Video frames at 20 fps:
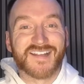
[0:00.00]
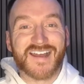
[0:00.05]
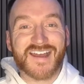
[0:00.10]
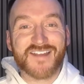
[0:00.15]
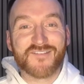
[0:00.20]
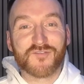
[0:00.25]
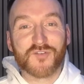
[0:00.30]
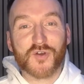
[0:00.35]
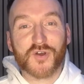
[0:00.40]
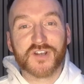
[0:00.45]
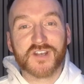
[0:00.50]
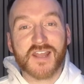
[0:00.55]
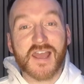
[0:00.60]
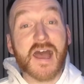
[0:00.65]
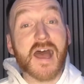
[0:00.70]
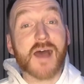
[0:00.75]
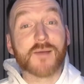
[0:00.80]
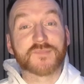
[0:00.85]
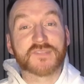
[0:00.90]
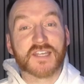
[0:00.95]
Hi everyone,
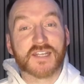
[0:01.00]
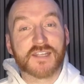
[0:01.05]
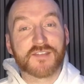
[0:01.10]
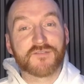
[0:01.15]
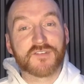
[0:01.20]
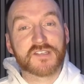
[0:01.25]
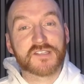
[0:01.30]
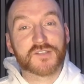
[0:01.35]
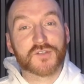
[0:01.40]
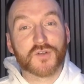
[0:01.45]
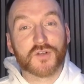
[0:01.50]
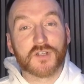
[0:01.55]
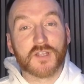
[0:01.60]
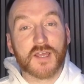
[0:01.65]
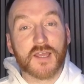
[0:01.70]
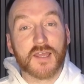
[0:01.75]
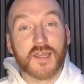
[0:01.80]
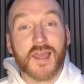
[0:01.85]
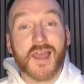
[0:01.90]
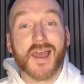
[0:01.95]
I'm Danny V
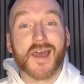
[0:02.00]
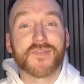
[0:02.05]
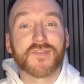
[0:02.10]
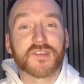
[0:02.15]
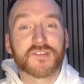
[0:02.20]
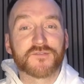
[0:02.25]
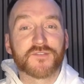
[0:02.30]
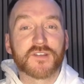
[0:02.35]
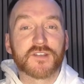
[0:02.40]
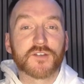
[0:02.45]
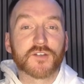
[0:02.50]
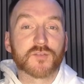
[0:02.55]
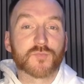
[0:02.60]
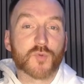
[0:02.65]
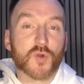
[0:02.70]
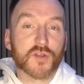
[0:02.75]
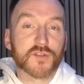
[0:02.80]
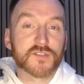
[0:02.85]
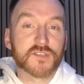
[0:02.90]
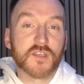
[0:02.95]
Solar, and this video is
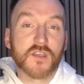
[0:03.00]
brought to